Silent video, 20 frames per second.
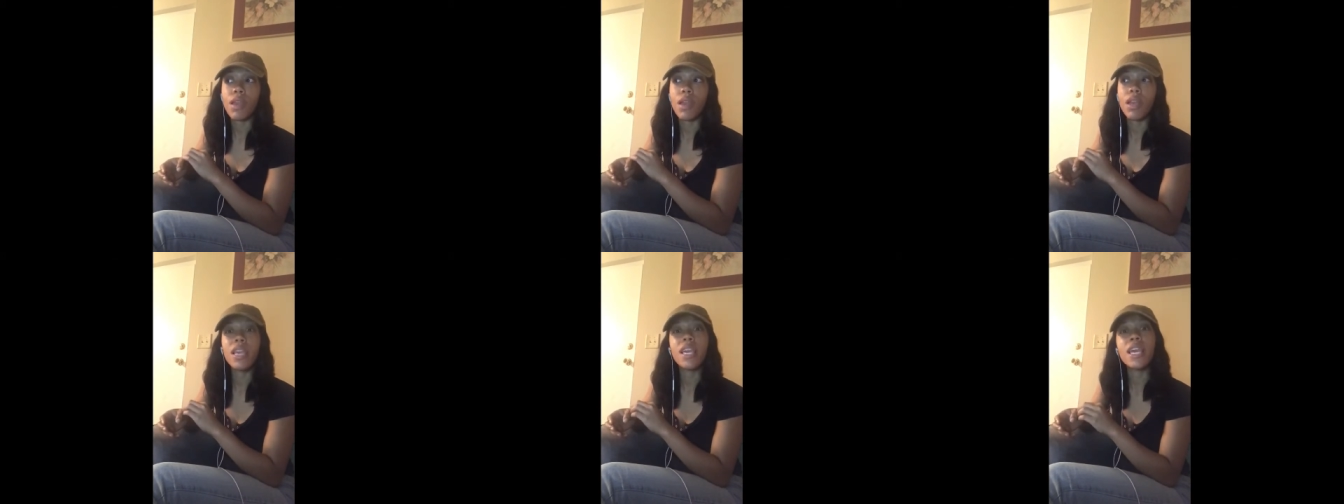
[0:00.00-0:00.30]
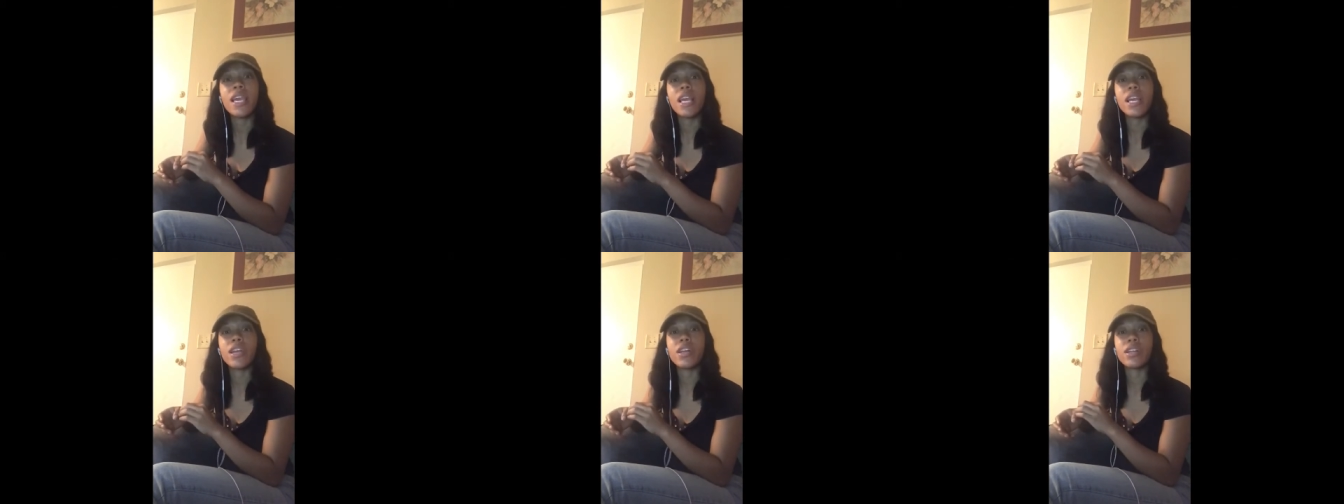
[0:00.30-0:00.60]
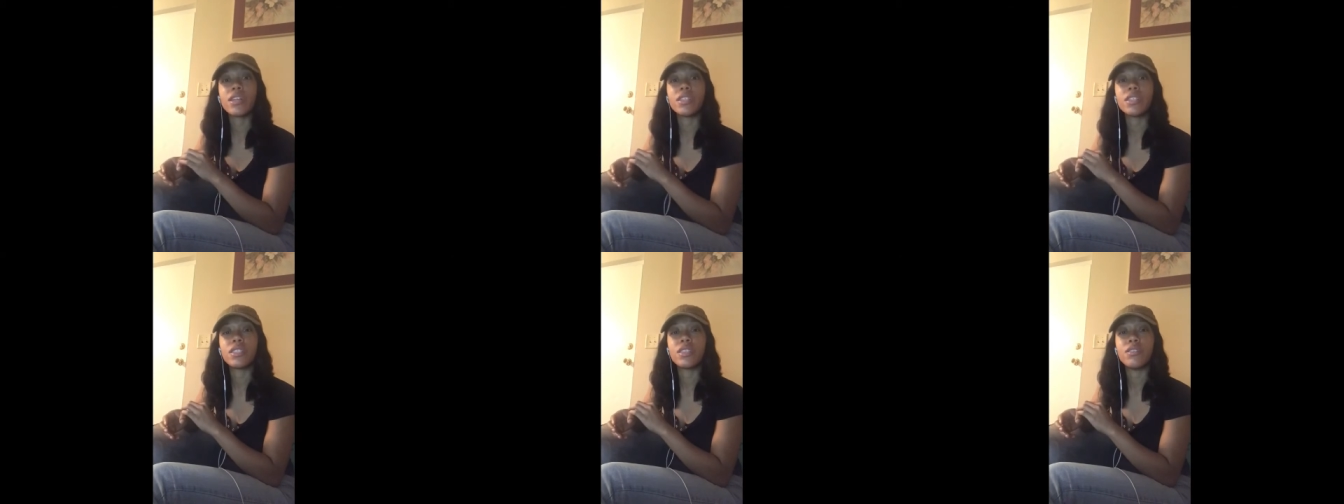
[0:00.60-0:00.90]

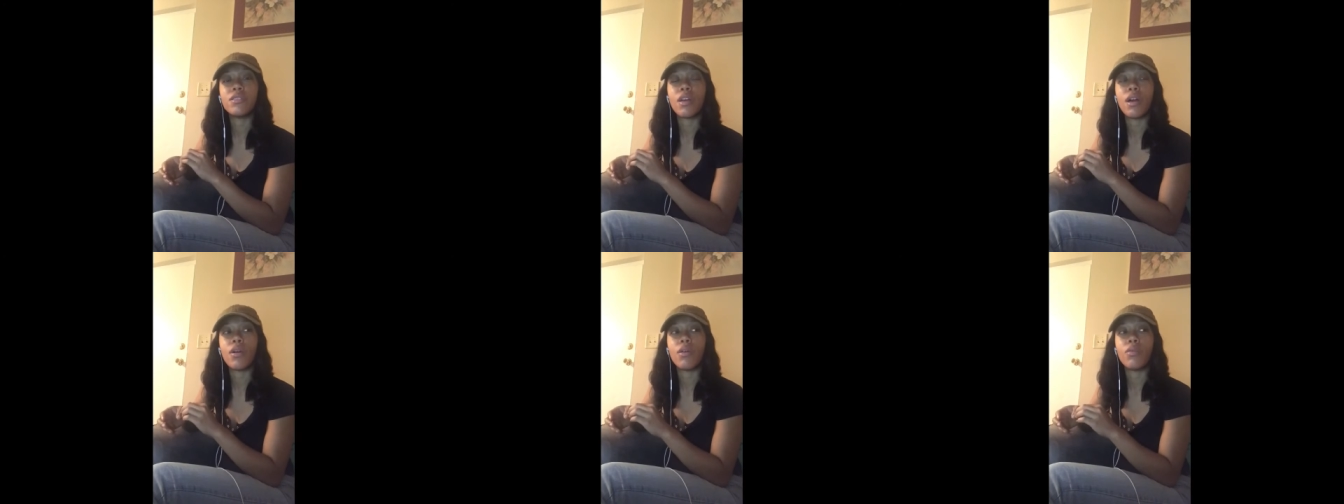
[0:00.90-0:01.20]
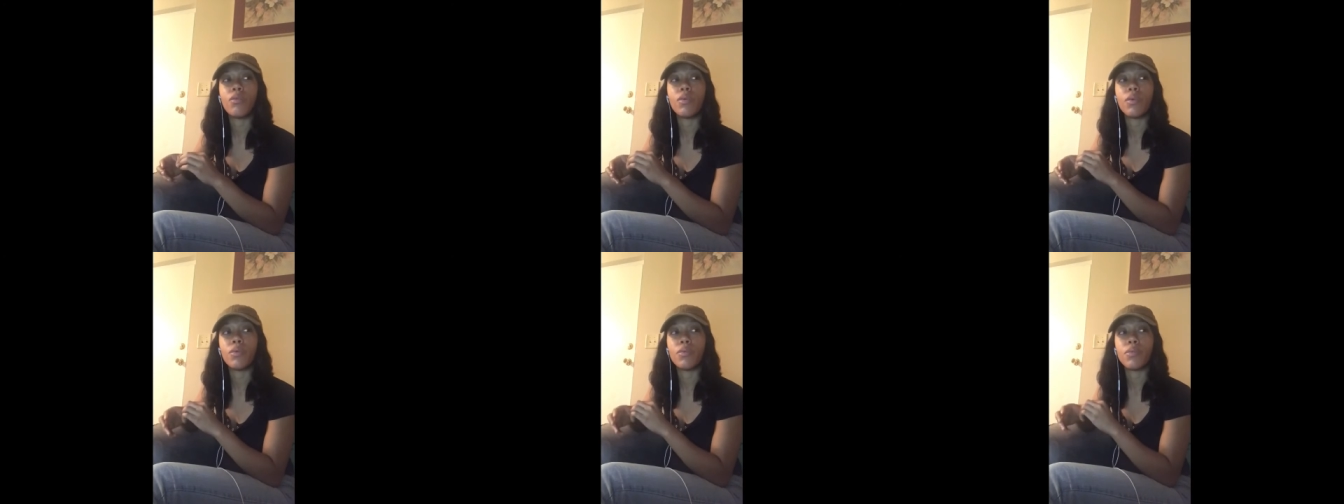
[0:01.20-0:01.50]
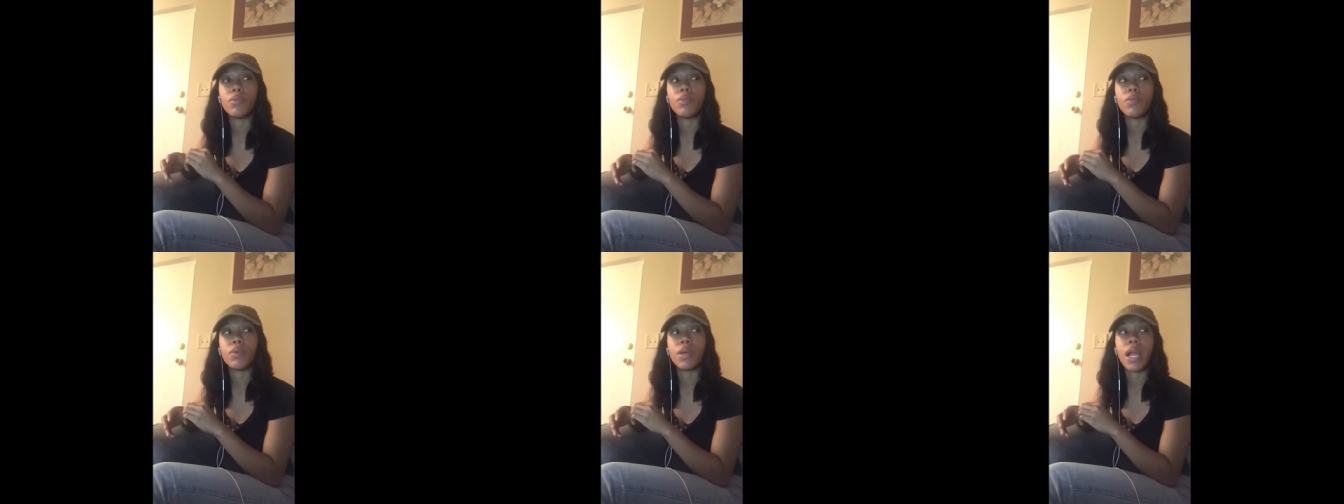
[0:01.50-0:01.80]
years, you know,
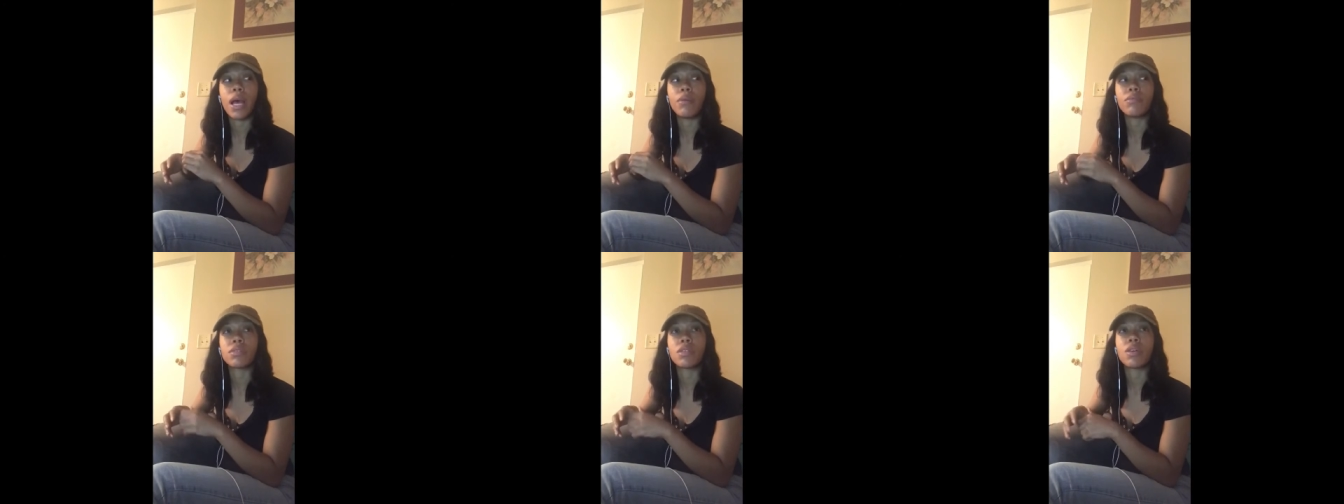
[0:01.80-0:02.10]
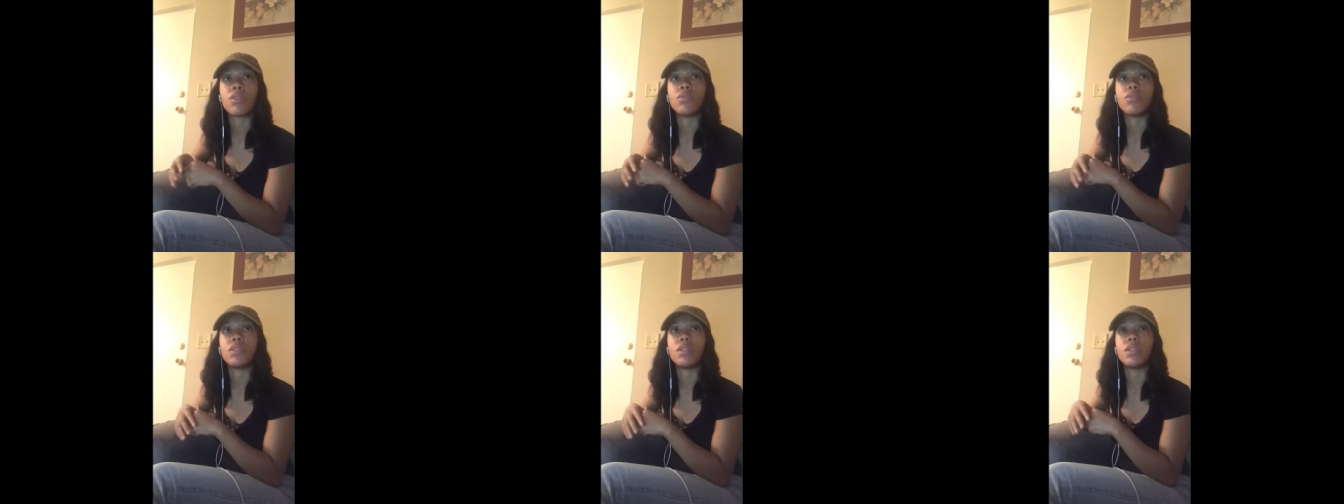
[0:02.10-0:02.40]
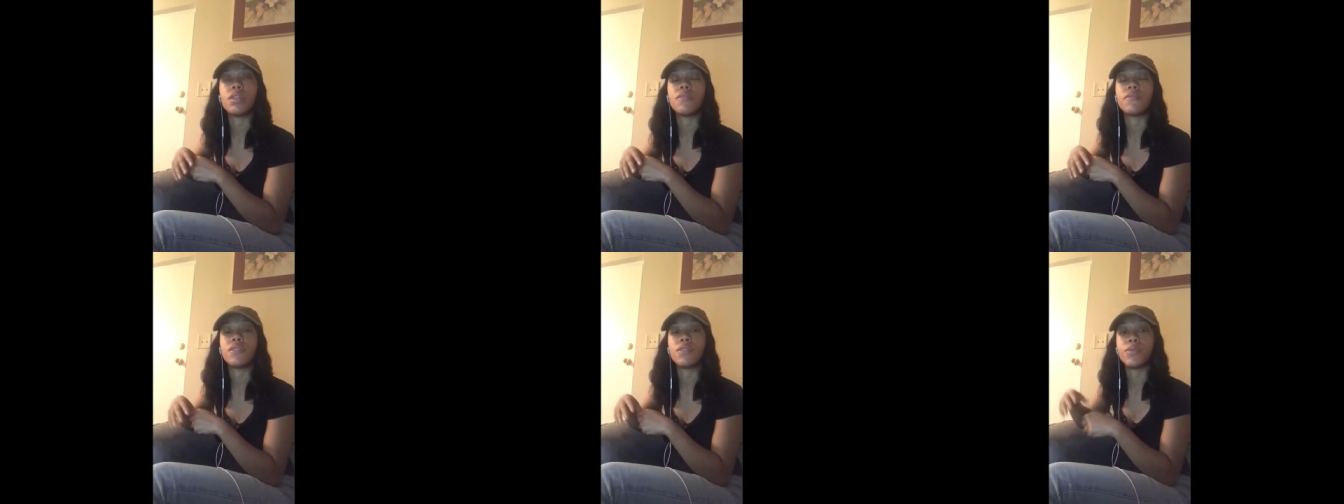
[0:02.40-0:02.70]
when I was old
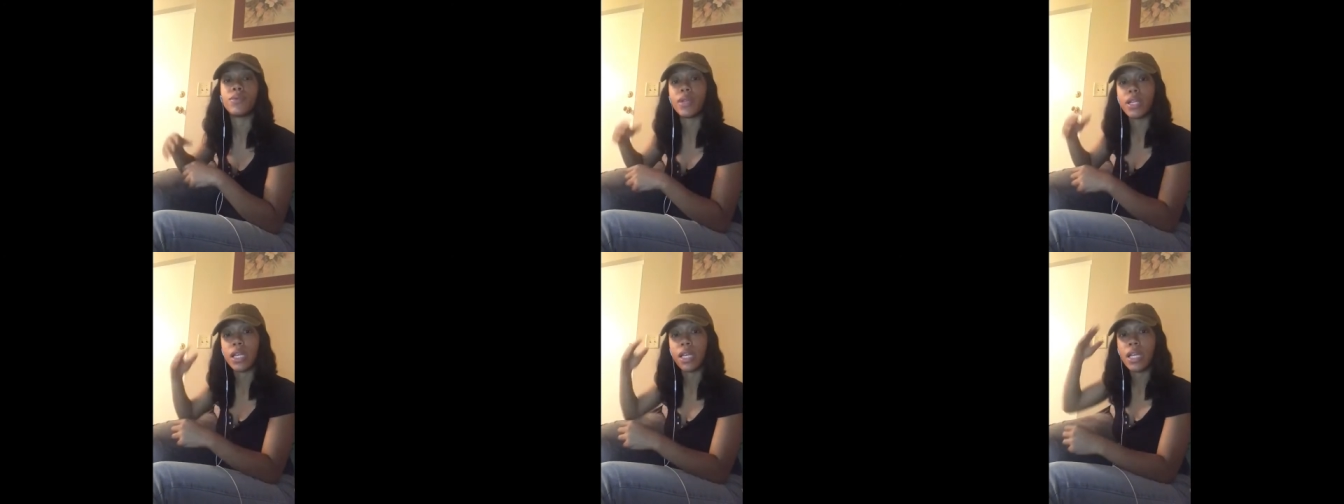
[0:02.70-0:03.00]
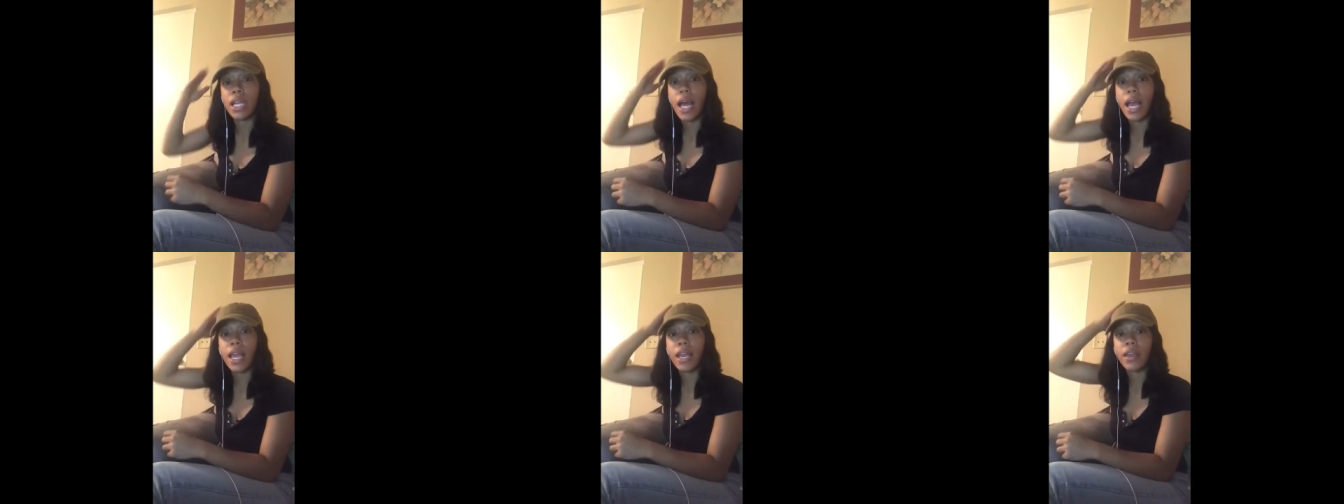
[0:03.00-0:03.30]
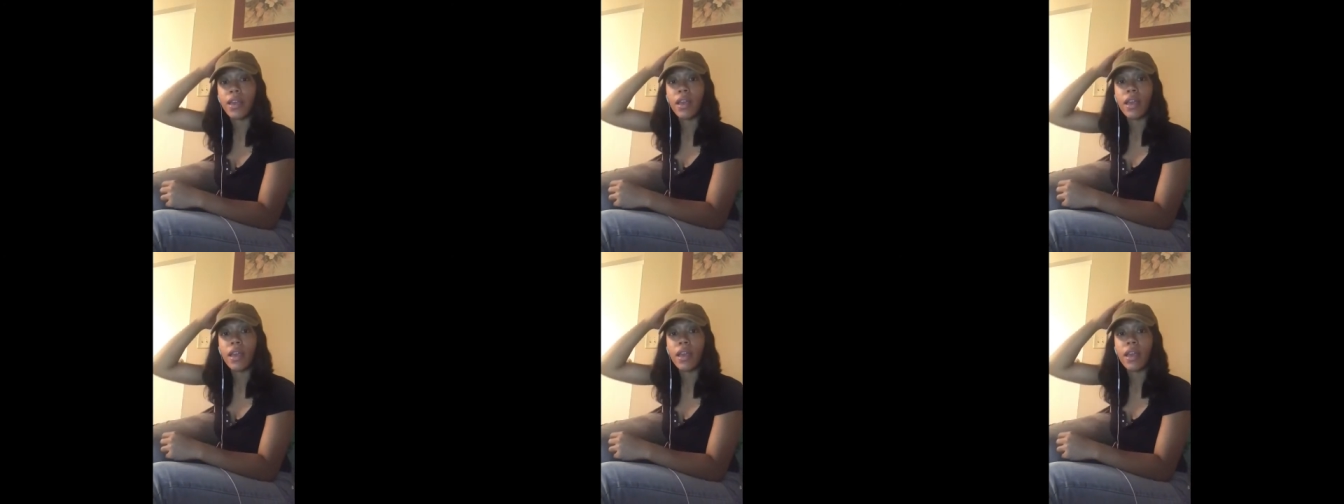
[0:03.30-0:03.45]
enough to really, like,